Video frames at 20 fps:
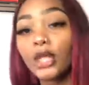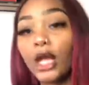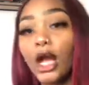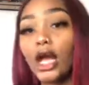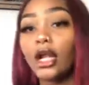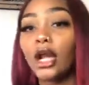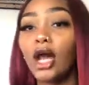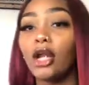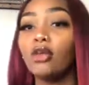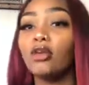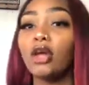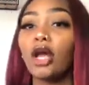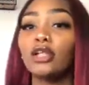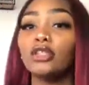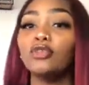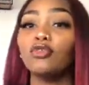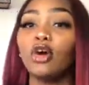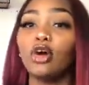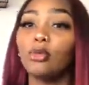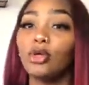A lot of you guys
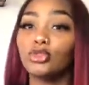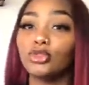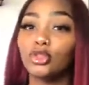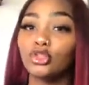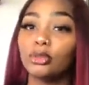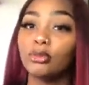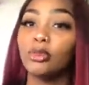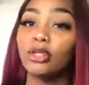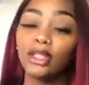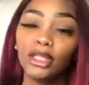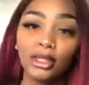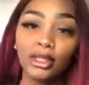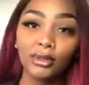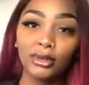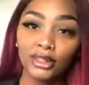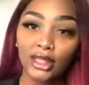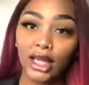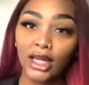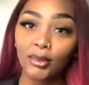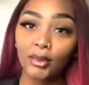who follow me on social media was
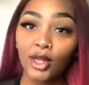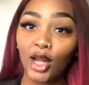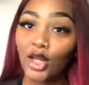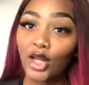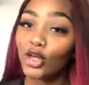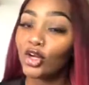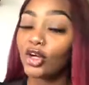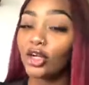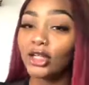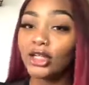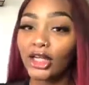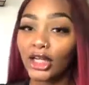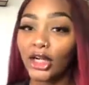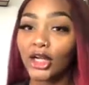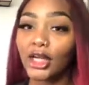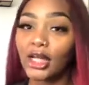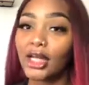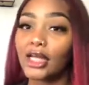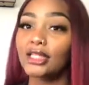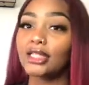telling me like, you're
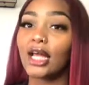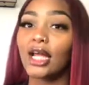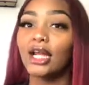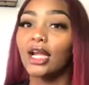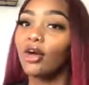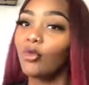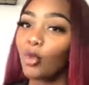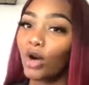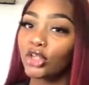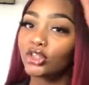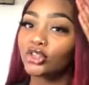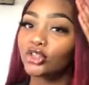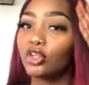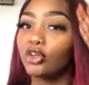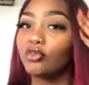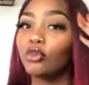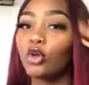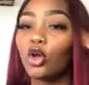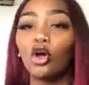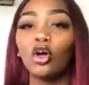hilarious, I love watching your
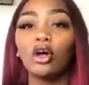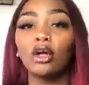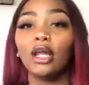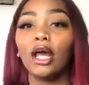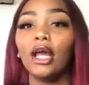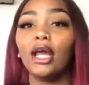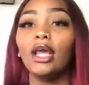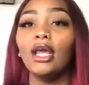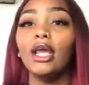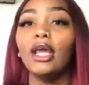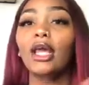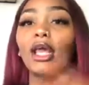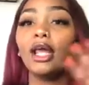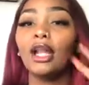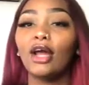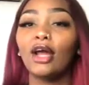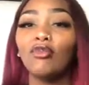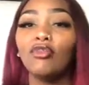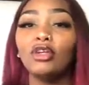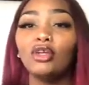vlog, like,
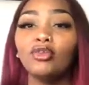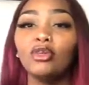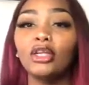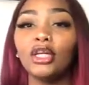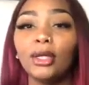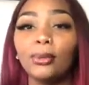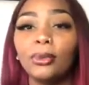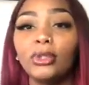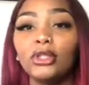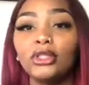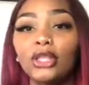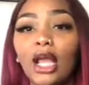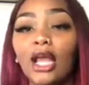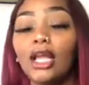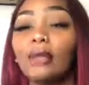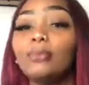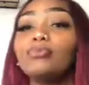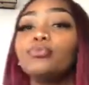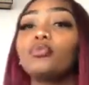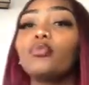and I really appreciate
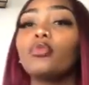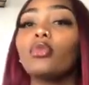it.